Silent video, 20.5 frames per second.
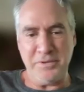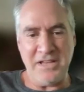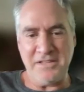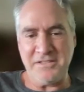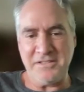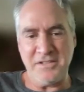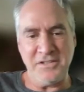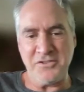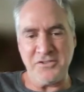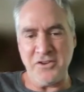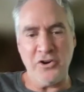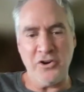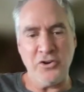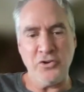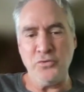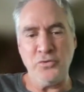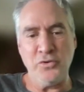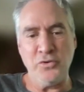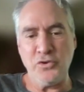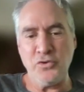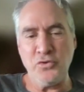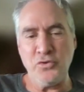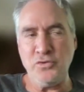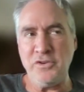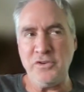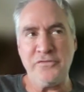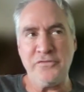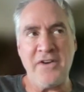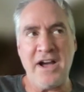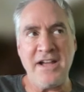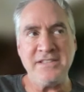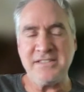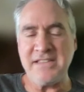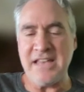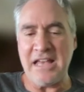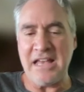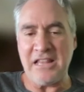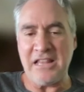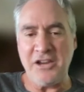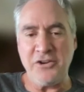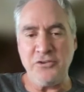are who who defines that line? Who I
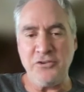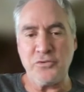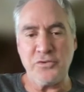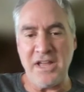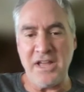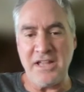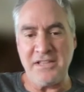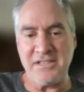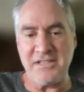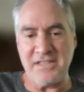know, I